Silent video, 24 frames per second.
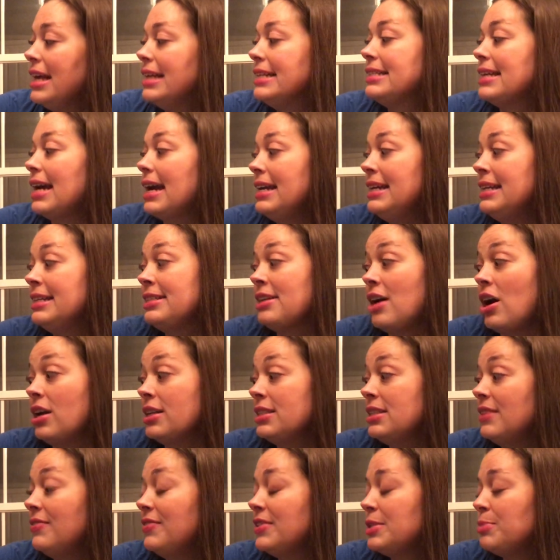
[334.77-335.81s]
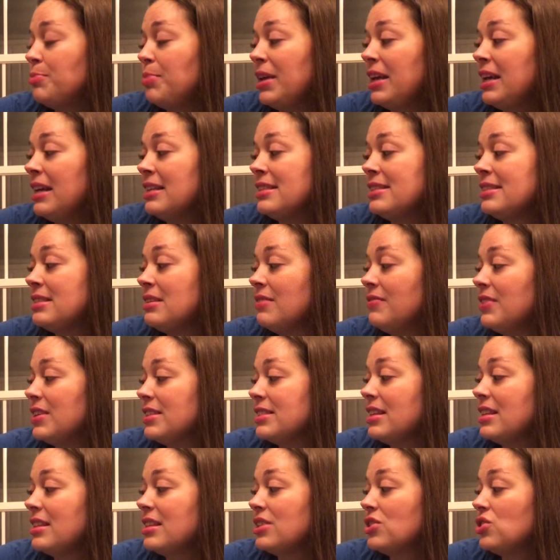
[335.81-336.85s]
Tiny talked of his plans to
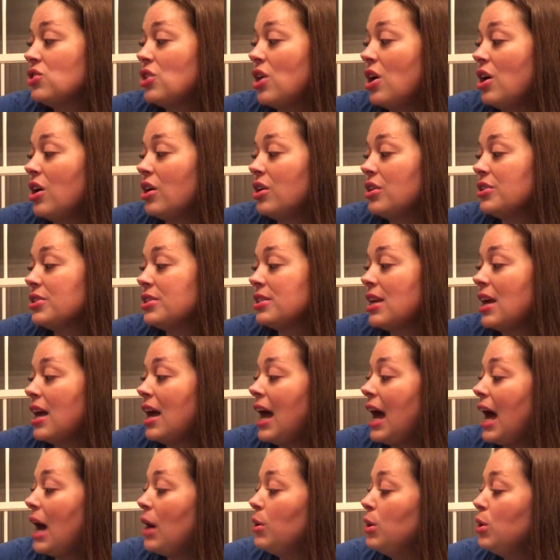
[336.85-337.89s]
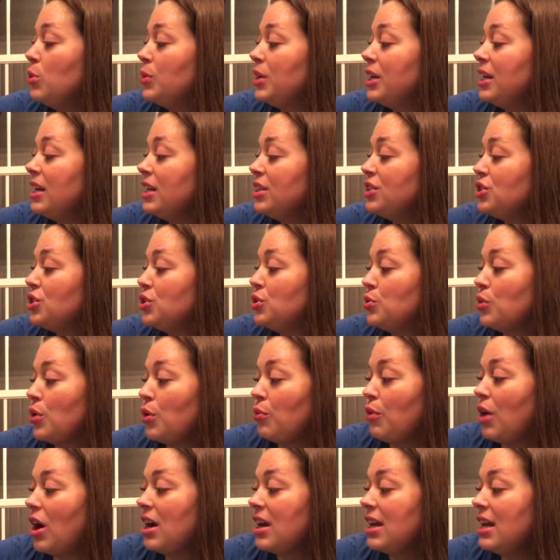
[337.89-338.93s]
visit the stars, how he would hitch to a
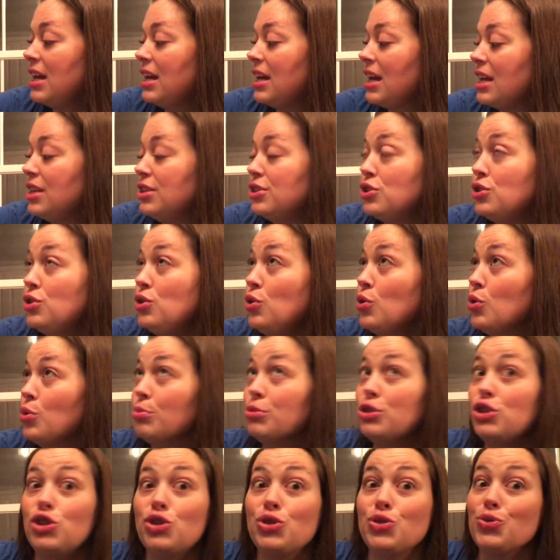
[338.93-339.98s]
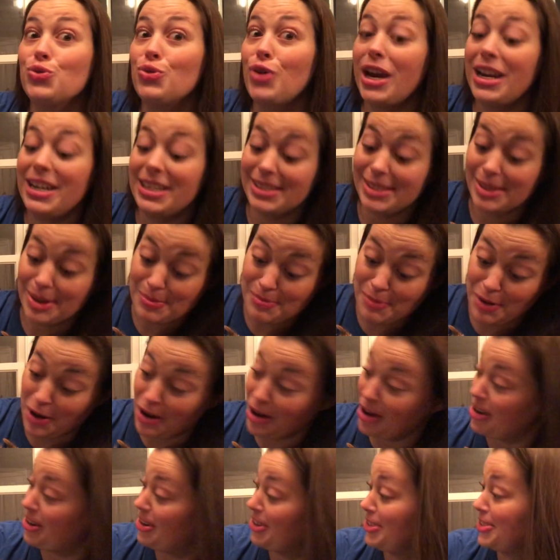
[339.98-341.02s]
rocket and zoom straight to
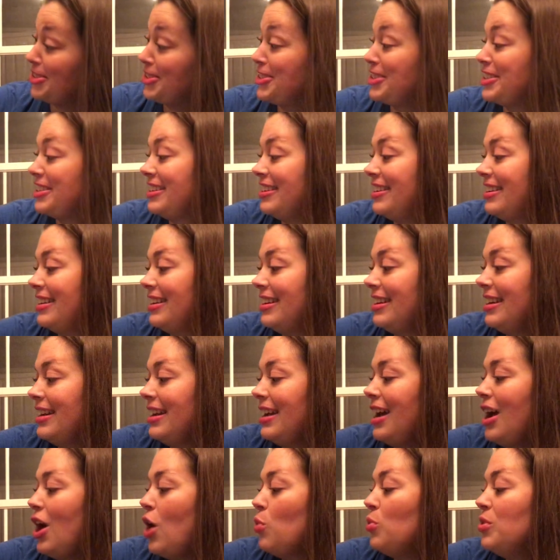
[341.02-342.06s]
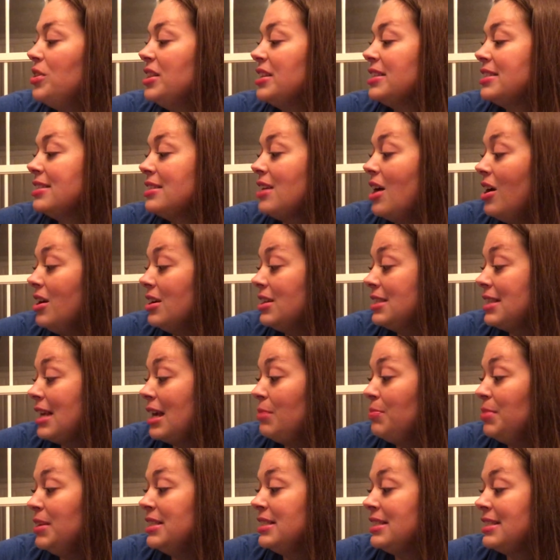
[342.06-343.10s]
Mars. When the songs
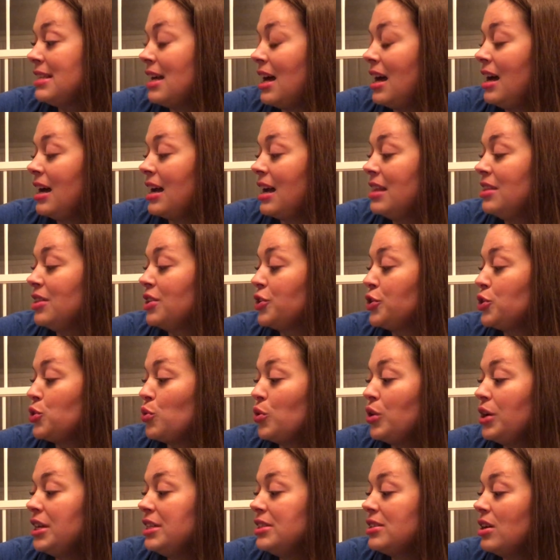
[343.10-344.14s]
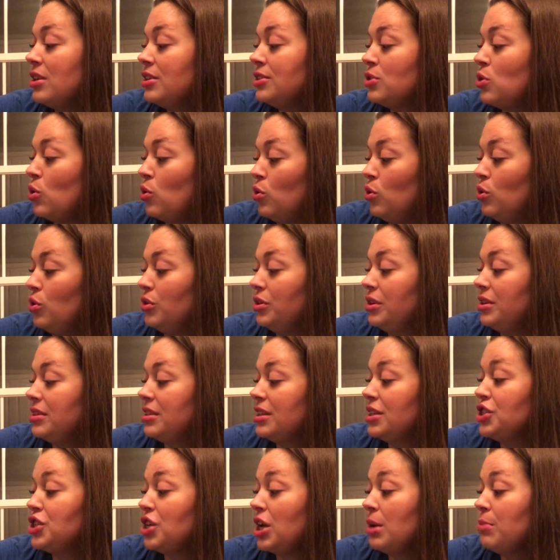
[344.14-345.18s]
had been sung and the stories all told,
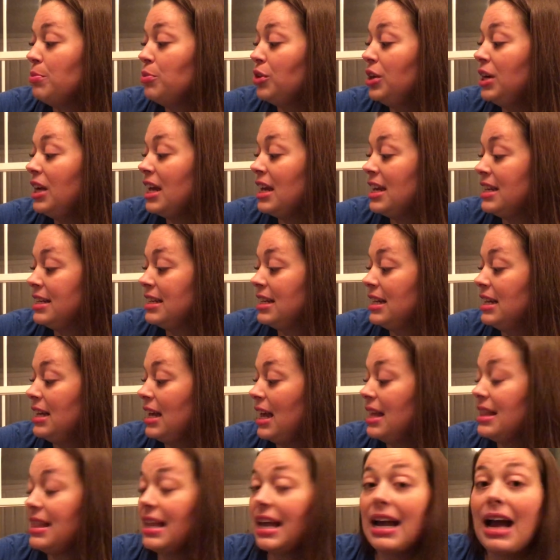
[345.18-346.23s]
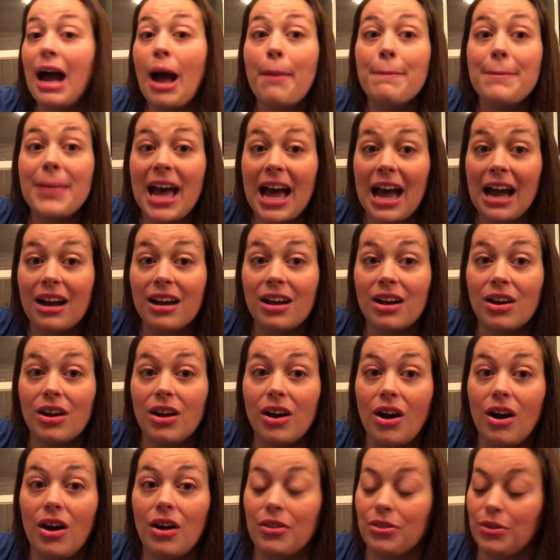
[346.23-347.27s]
the jamboree ended and they got back
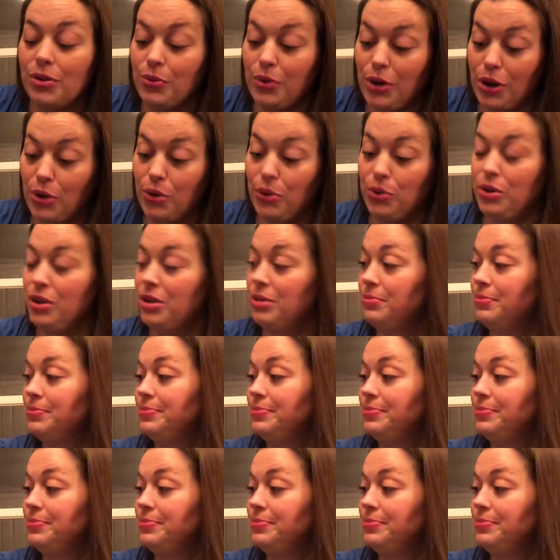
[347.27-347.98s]
on the road.